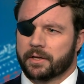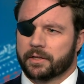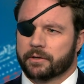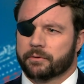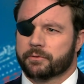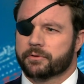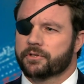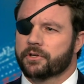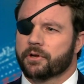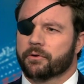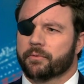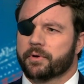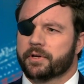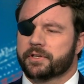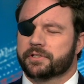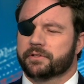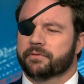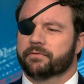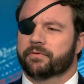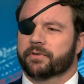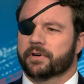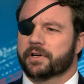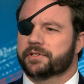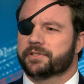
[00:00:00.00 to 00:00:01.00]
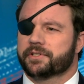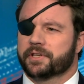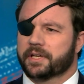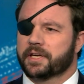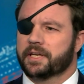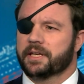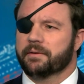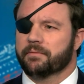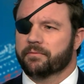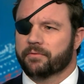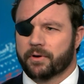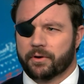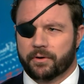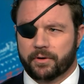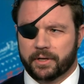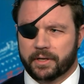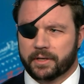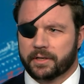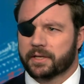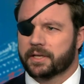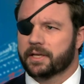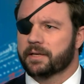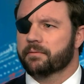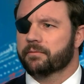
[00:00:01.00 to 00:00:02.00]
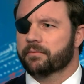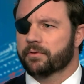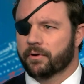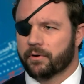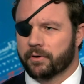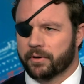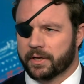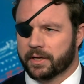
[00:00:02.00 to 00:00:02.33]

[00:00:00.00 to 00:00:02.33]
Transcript: There was no reason for us to keep voting, keep